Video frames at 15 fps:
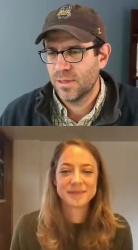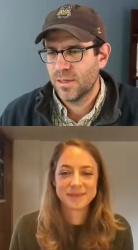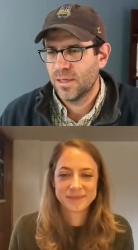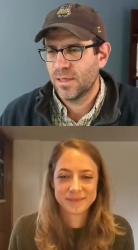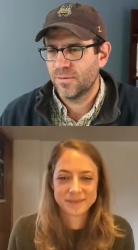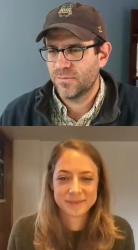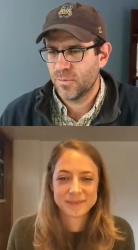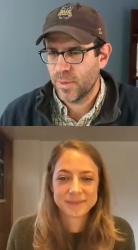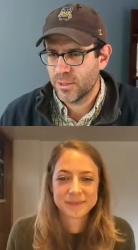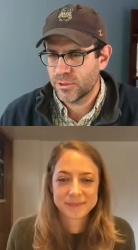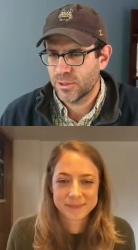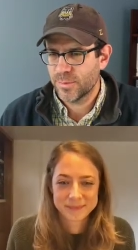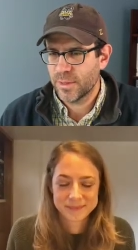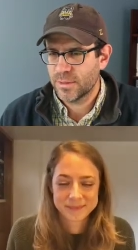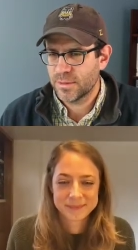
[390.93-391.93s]
Speaker 1: information
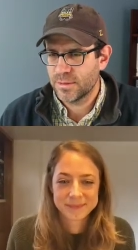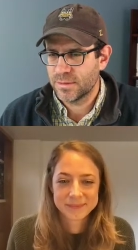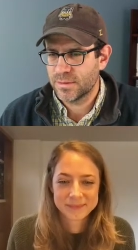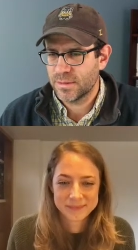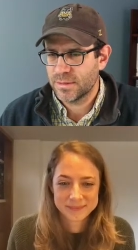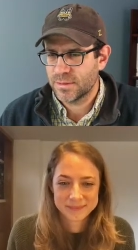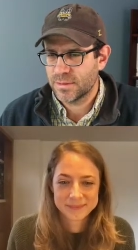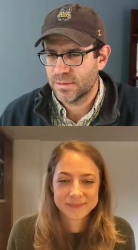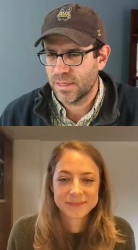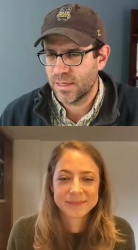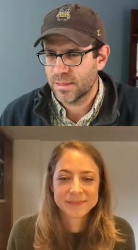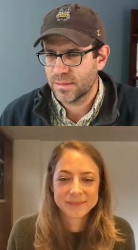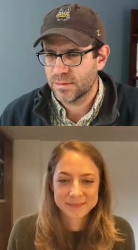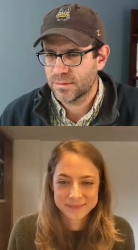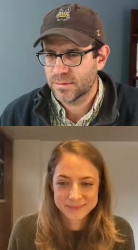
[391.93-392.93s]
about the disease
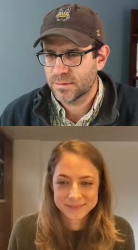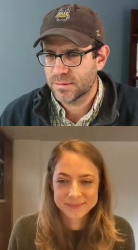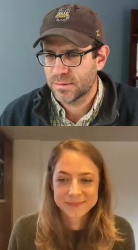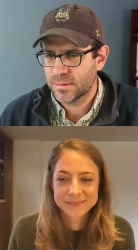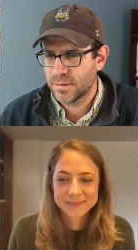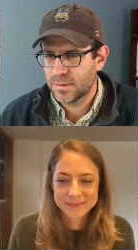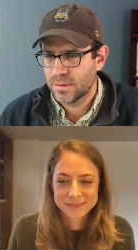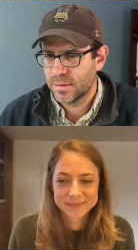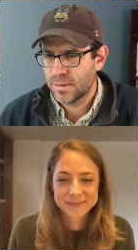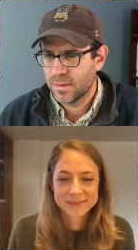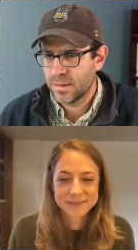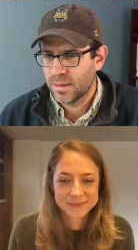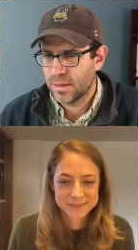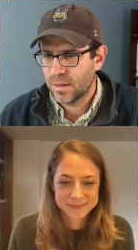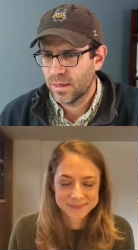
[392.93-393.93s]
status.
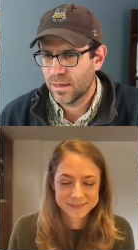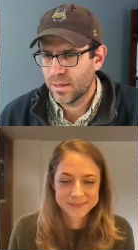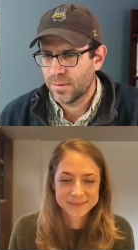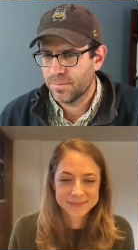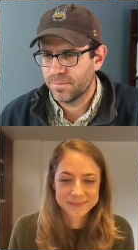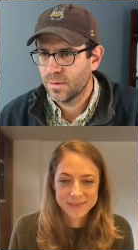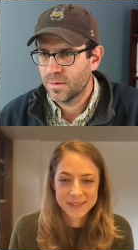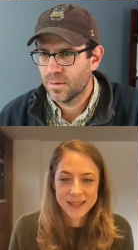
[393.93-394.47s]
Um,